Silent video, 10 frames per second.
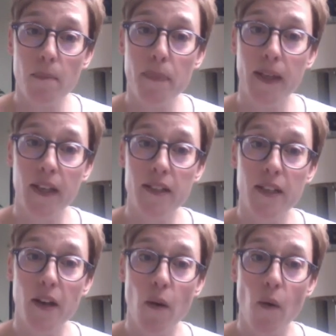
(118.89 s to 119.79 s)
because,
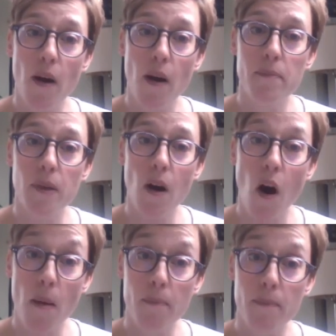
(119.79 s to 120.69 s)
you know, I'm
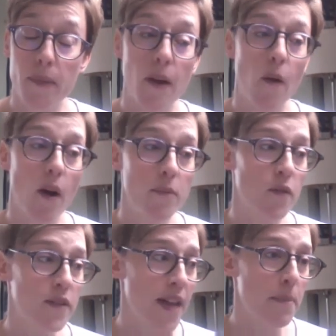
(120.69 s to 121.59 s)

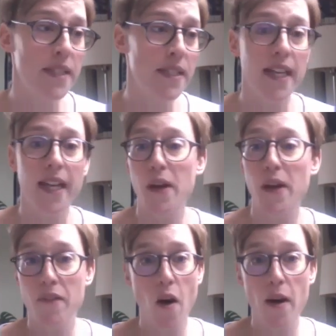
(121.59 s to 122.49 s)
sort of deputy,
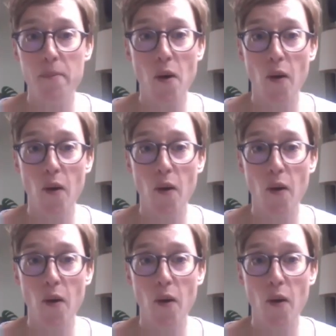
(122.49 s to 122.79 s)
whatever. I'm not